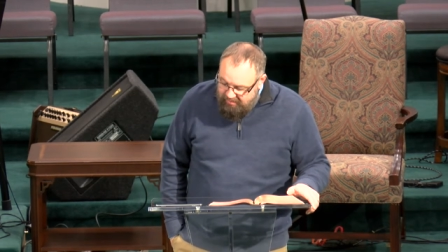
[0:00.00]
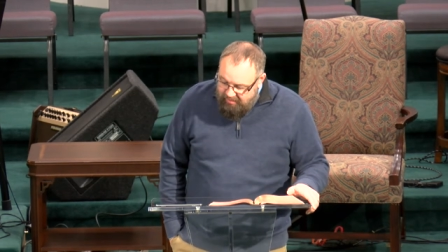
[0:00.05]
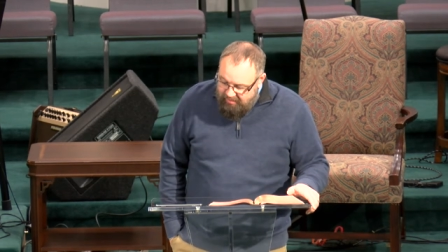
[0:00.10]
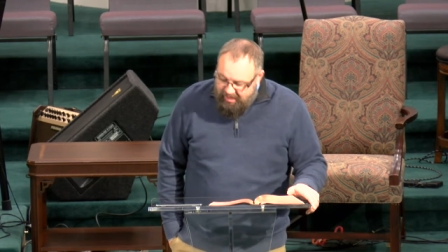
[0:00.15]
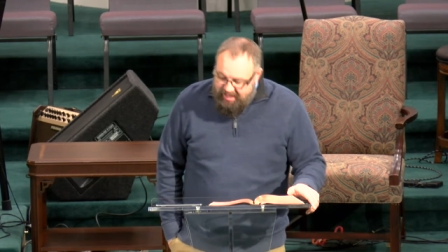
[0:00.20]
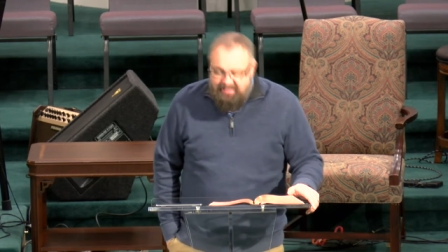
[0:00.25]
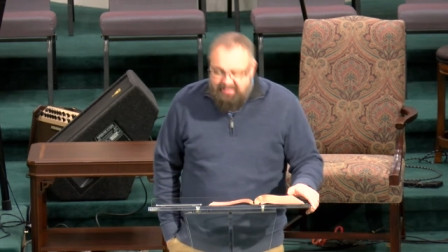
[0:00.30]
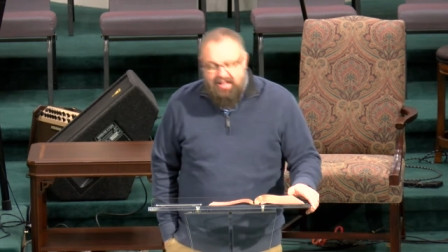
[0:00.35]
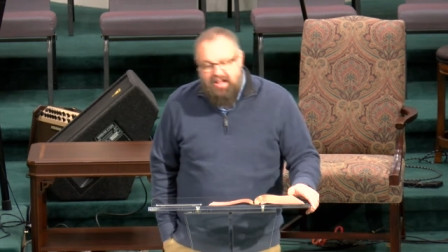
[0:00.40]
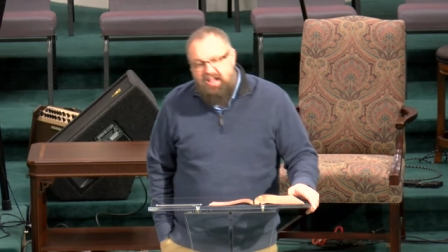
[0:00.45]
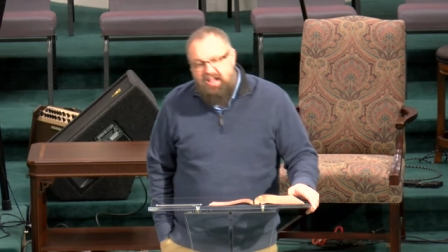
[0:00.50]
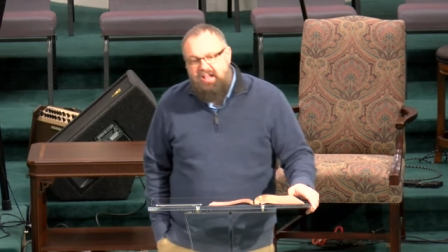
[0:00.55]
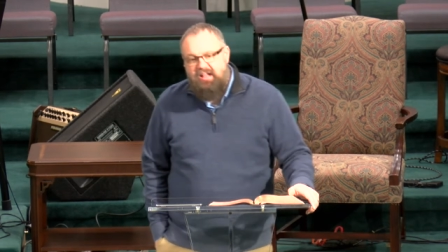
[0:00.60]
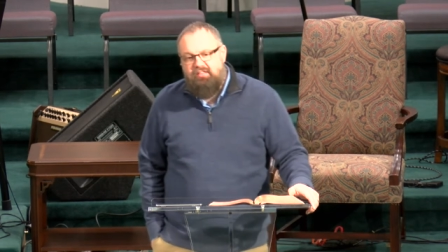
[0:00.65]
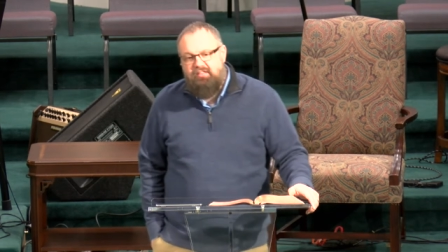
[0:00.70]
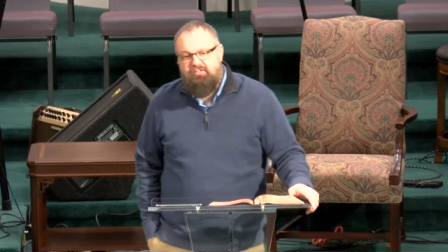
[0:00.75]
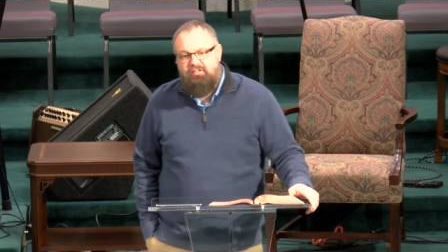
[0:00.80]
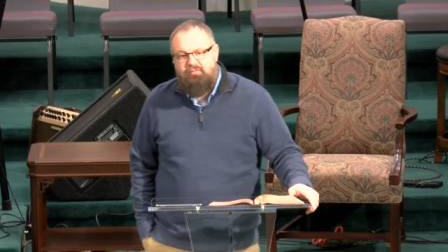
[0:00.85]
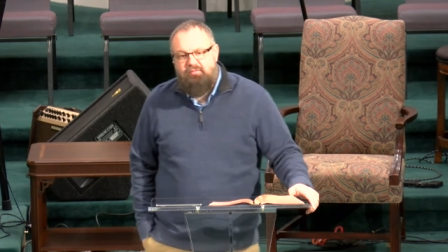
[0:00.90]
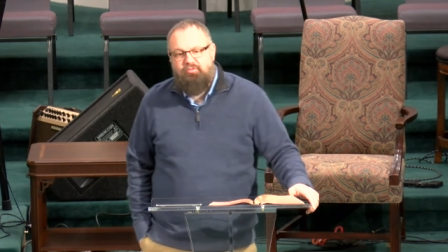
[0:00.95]
at the
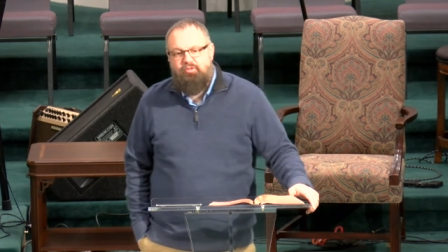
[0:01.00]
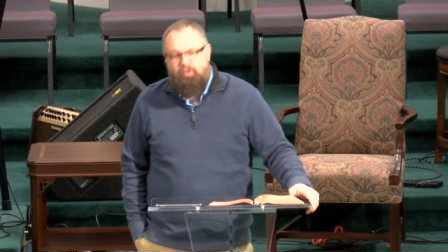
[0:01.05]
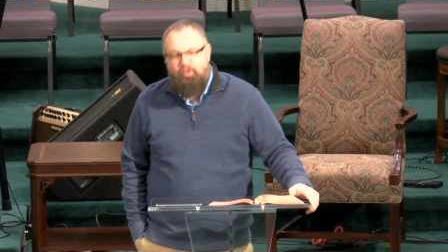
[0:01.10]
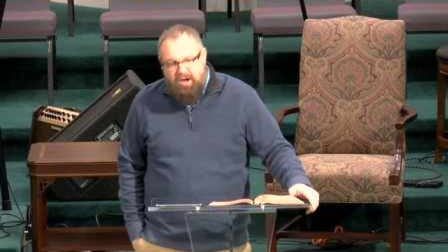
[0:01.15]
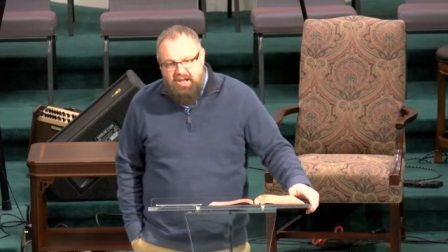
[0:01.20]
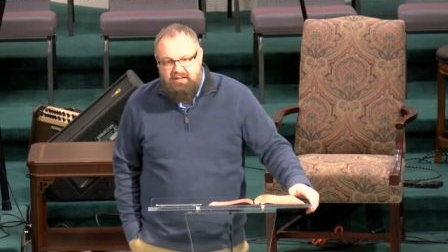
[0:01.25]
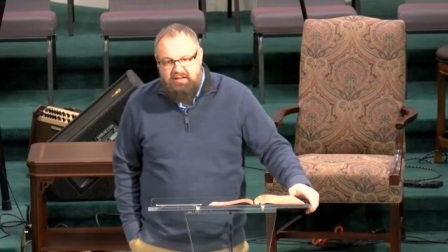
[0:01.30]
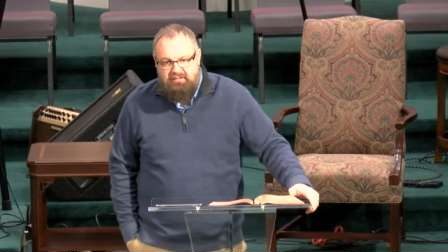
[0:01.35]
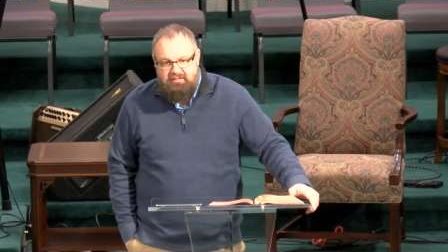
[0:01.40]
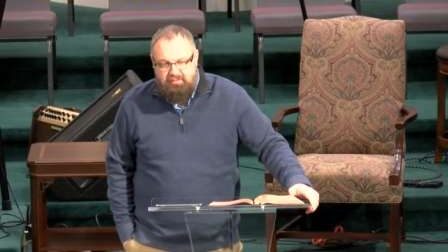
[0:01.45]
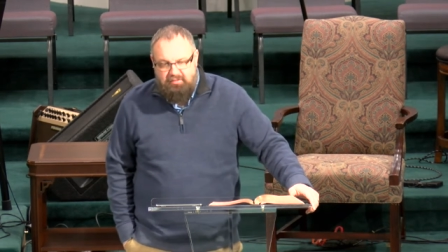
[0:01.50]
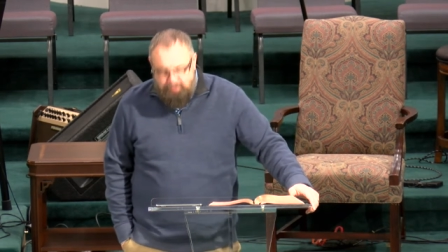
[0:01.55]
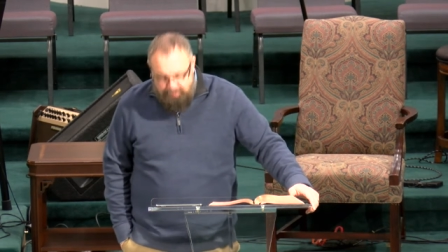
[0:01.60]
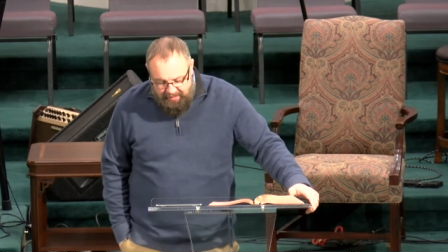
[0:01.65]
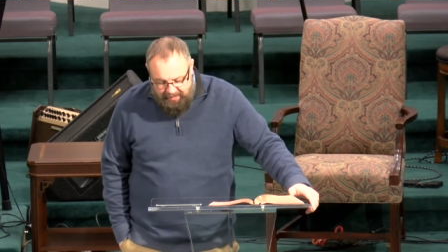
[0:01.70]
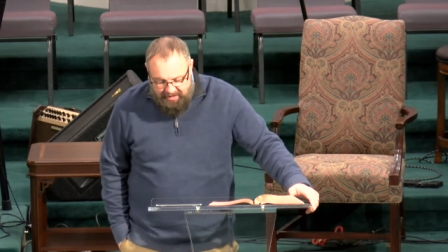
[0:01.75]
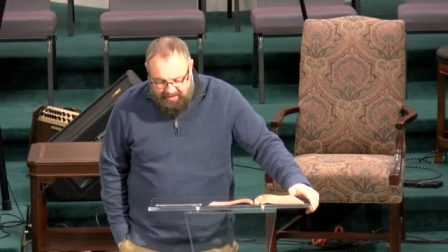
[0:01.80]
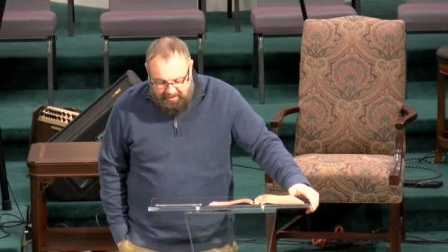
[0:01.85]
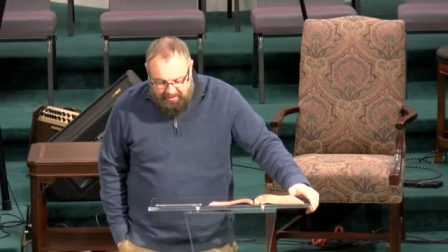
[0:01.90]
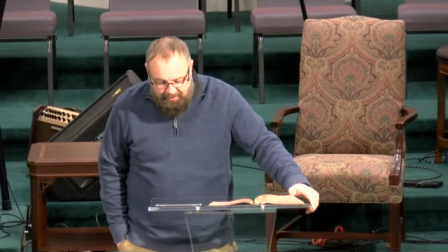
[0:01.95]
hands of great
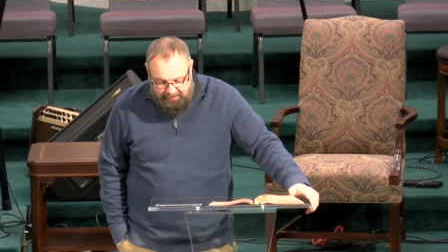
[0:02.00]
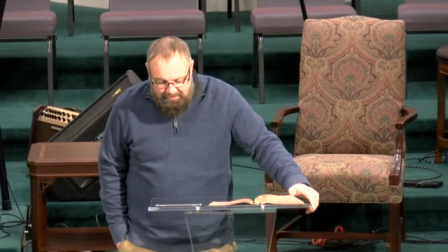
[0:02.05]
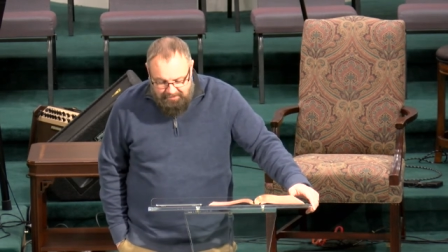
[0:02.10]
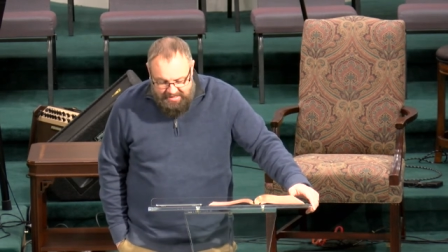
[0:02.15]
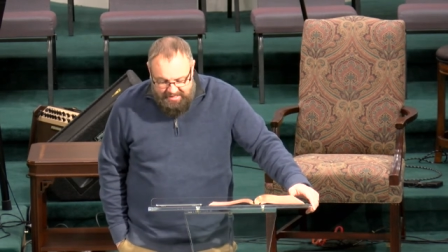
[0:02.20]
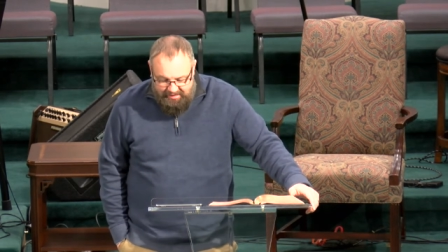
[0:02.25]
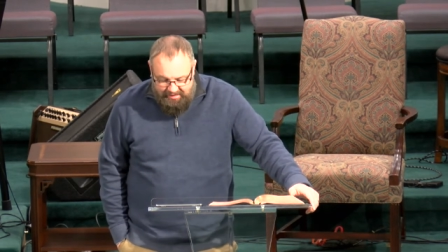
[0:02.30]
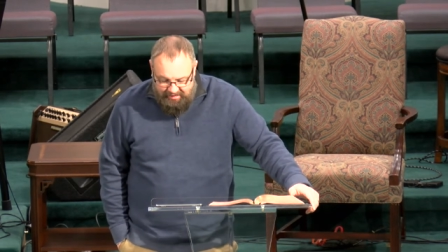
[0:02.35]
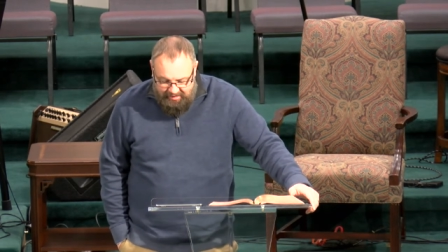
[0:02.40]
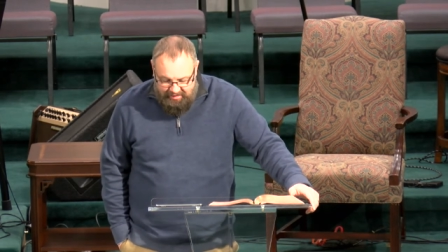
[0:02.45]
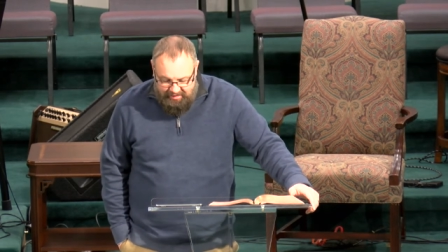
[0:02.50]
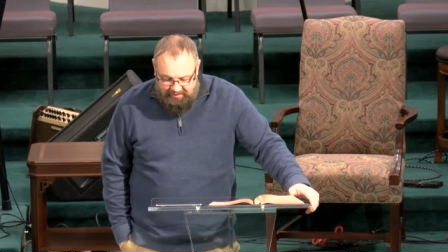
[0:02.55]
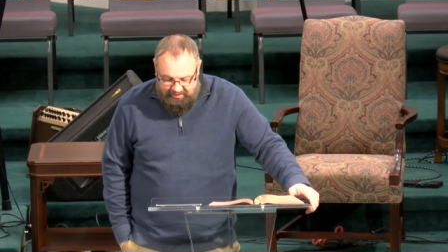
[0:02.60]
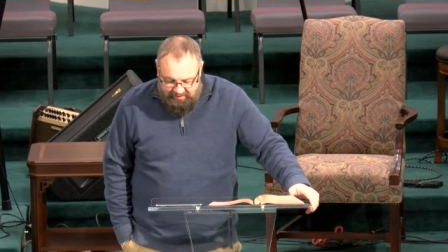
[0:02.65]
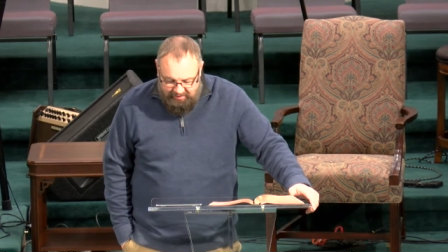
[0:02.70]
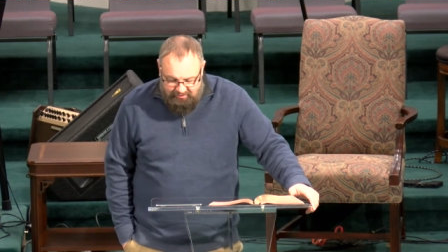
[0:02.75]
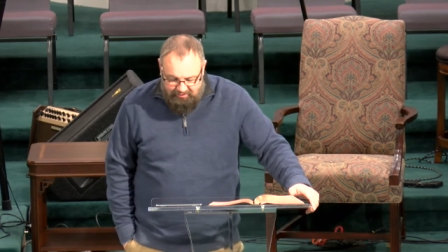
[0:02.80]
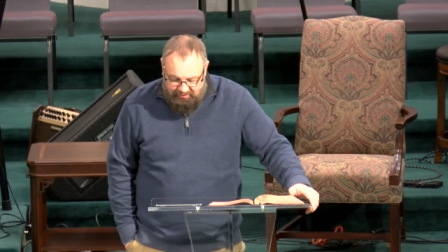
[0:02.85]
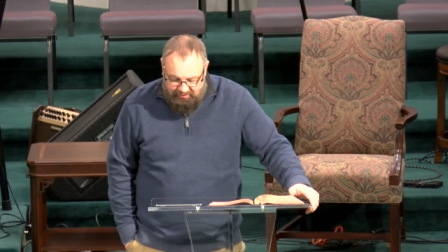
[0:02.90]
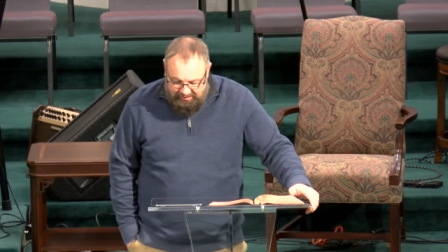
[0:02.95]
despair in
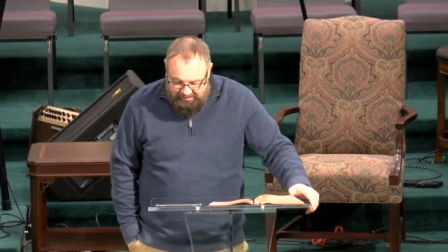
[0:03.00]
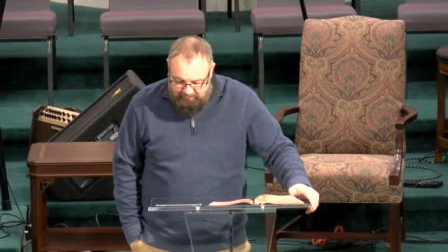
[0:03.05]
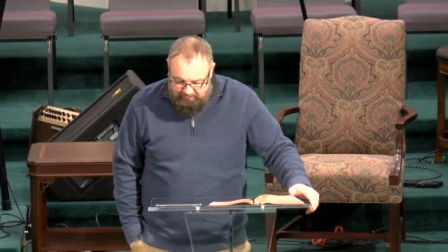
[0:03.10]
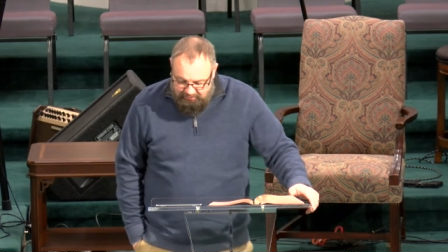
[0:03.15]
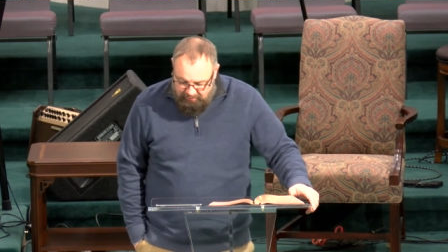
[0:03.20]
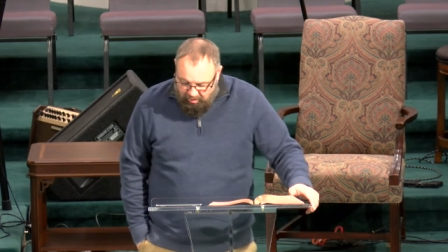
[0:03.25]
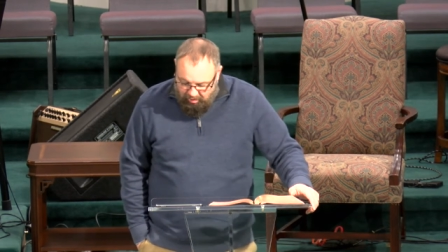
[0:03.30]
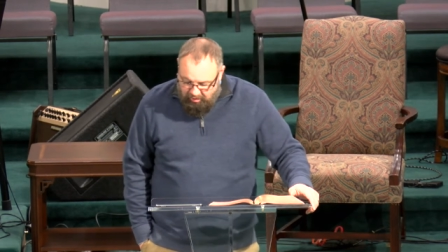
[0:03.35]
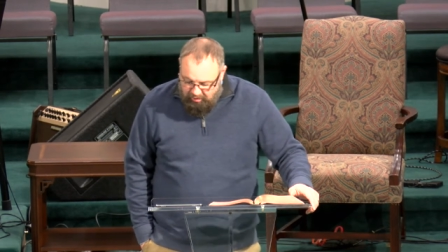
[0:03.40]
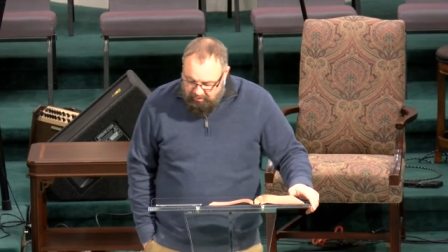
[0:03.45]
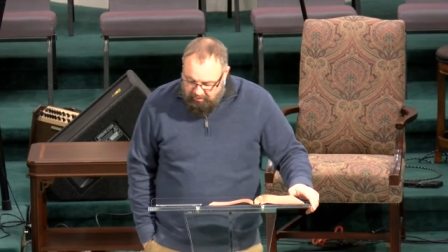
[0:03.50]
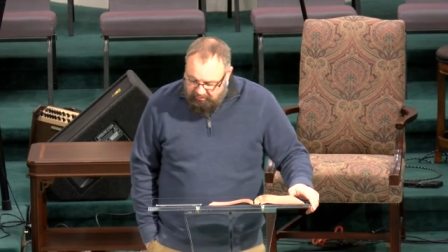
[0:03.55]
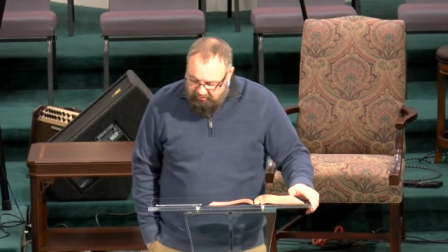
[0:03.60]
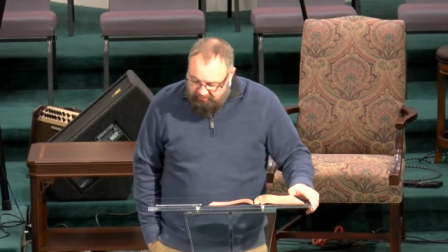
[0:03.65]
his deep, dark